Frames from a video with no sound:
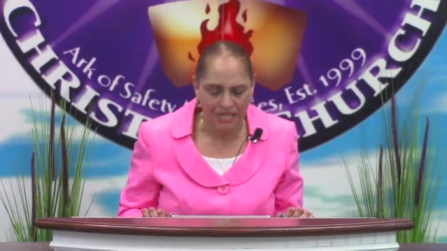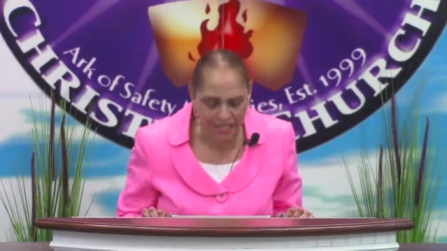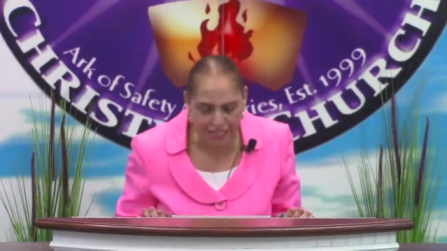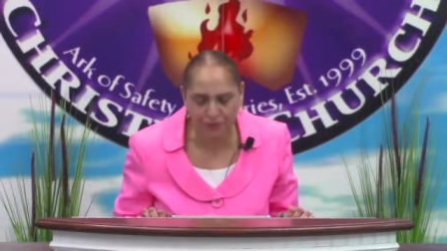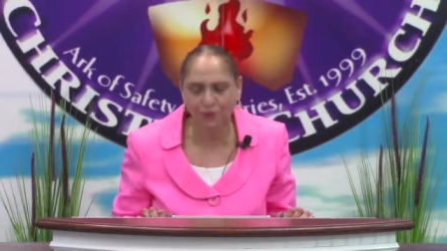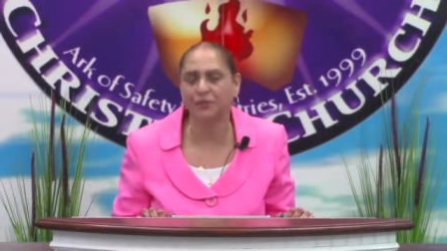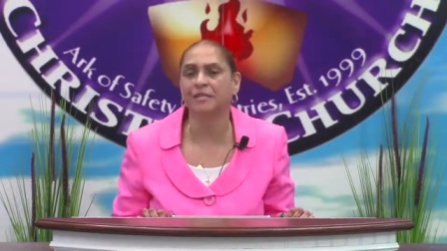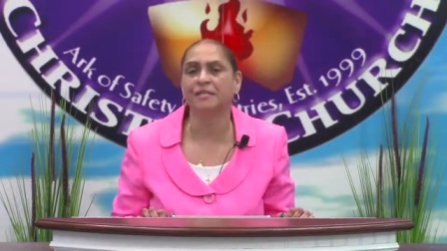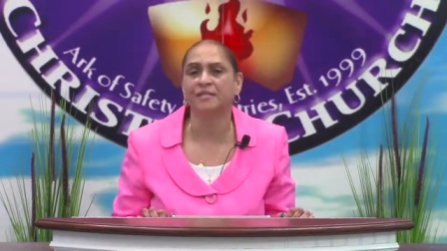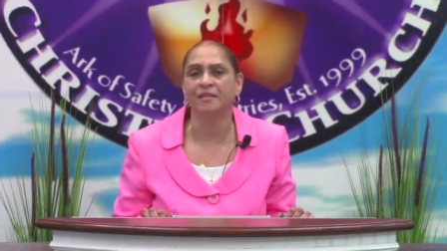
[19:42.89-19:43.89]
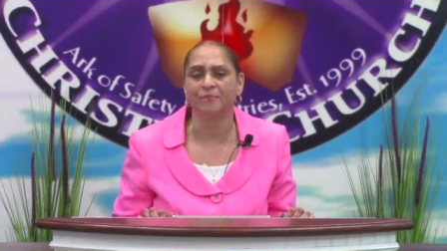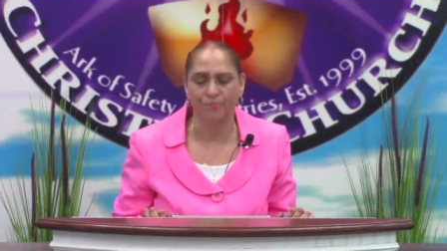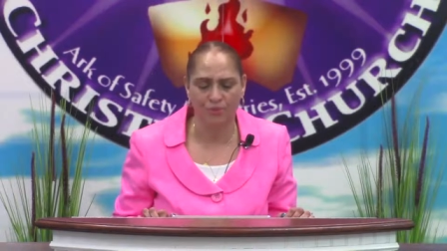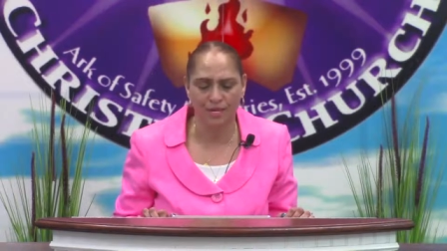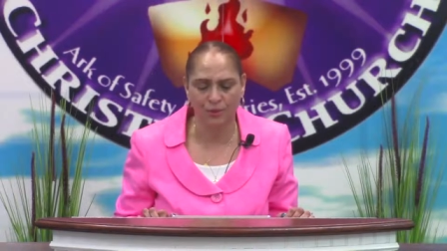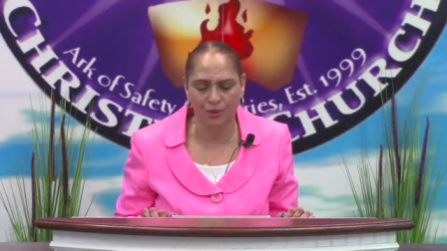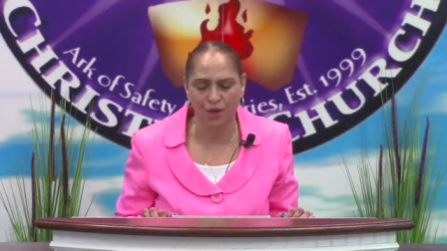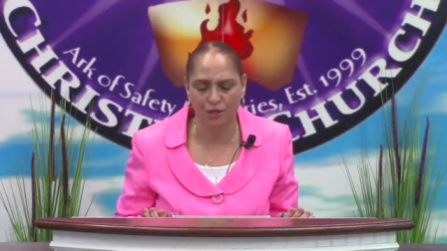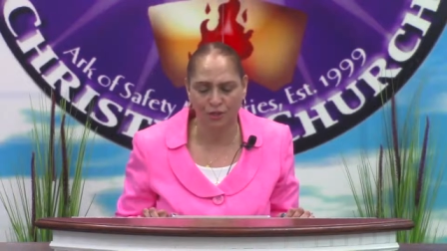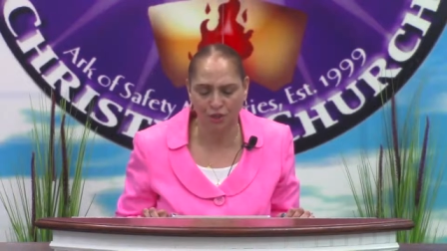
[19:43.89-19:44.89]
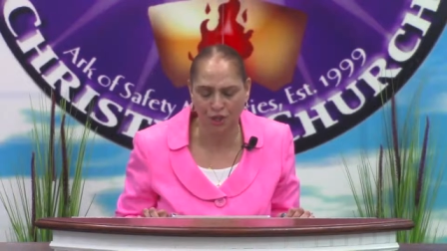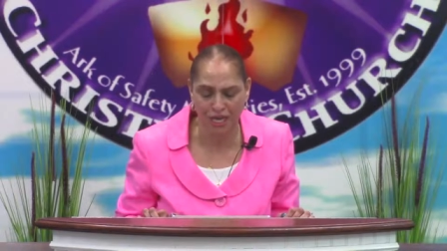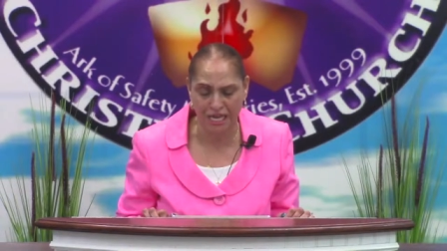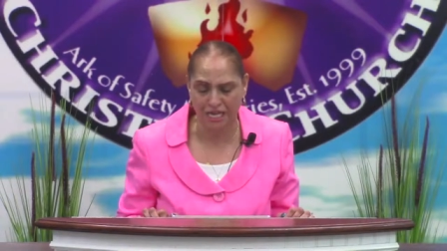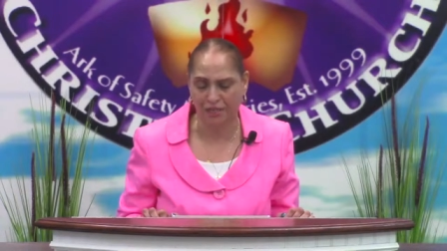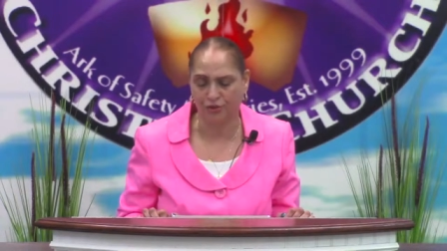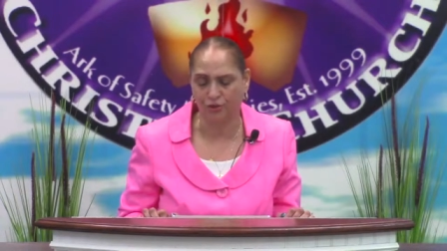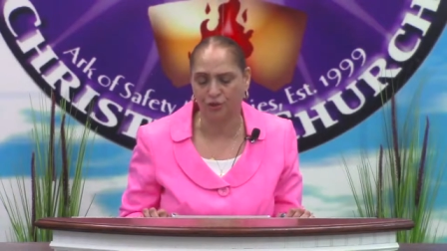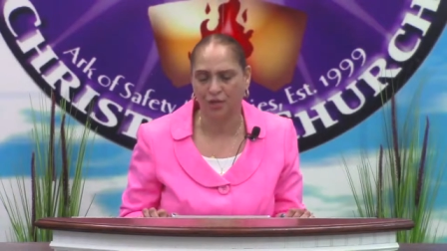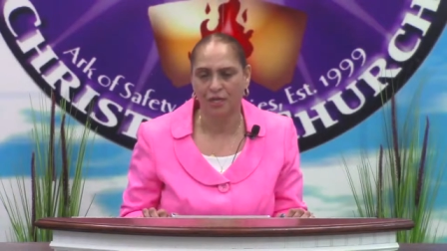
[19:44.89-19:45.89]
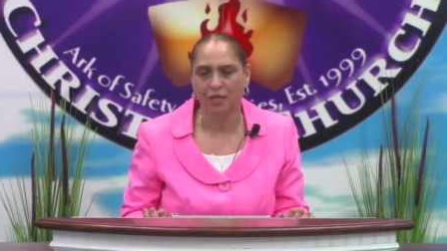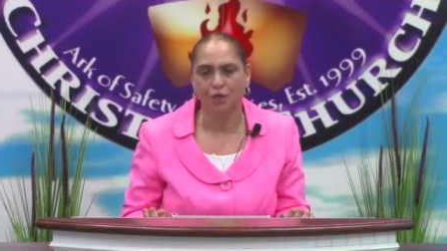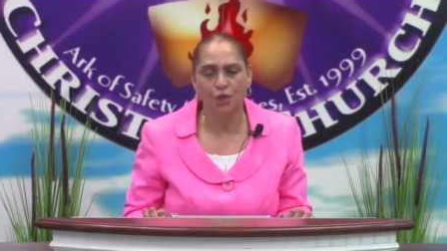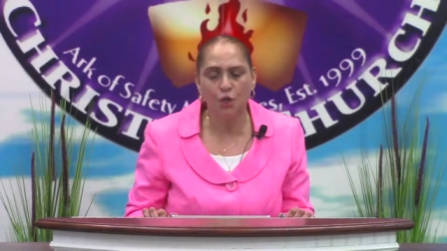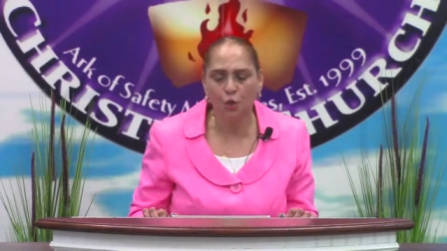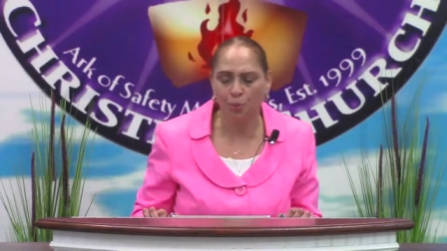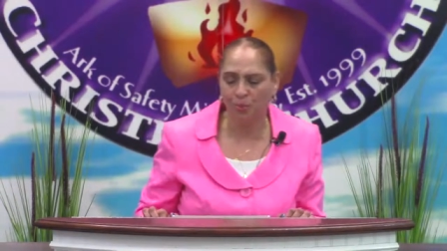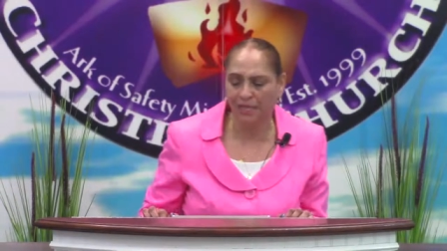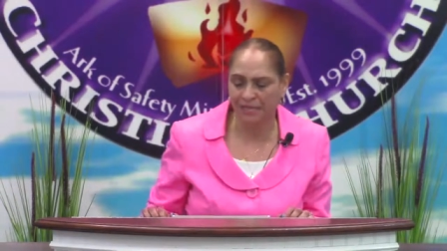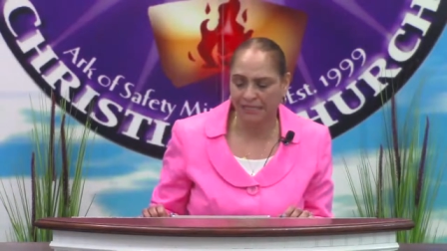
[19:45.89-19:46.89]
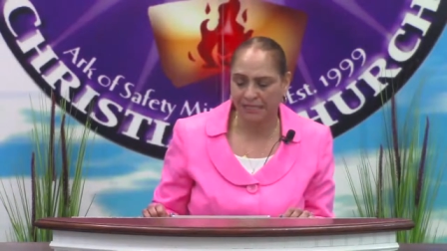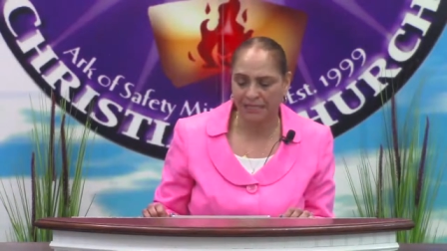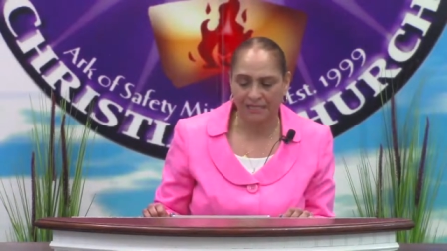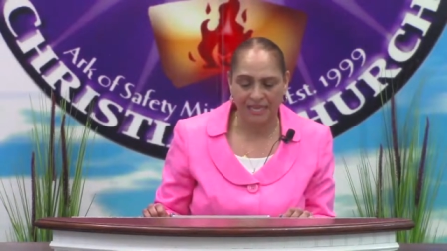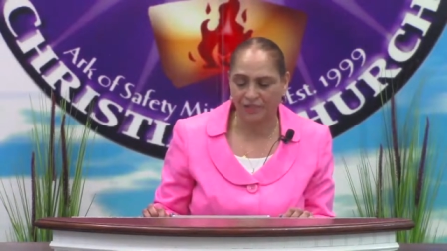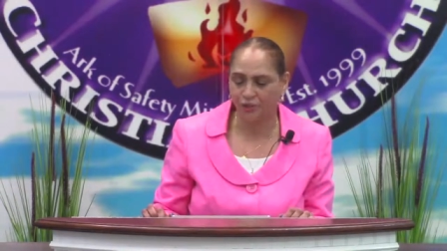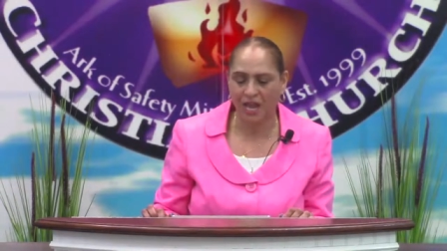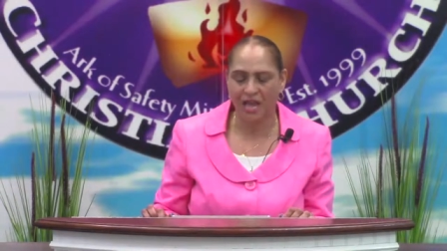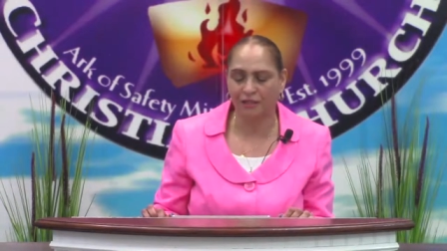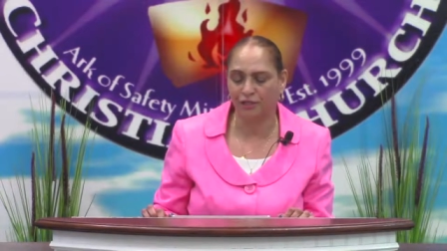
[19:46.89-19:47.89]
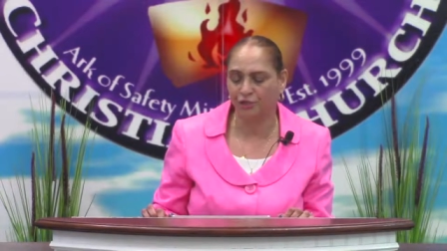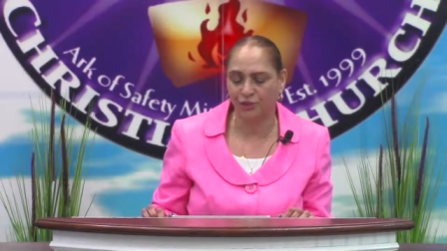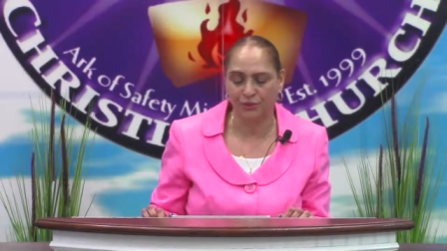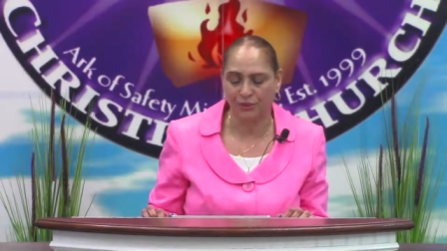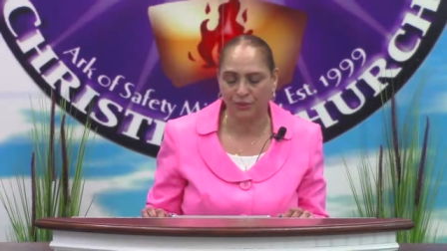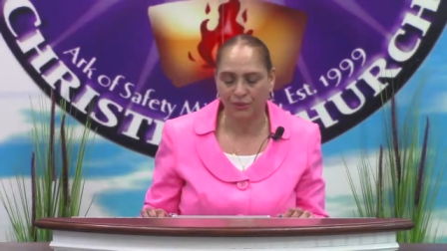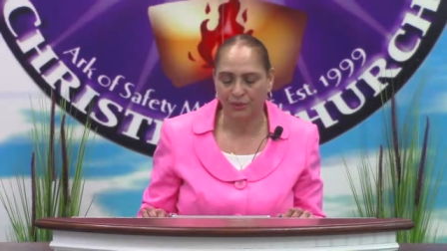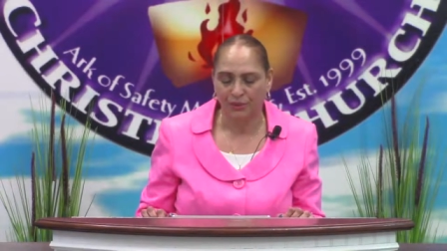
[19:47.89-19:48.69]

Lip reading: Each season brings on change, new blessings, and challenges.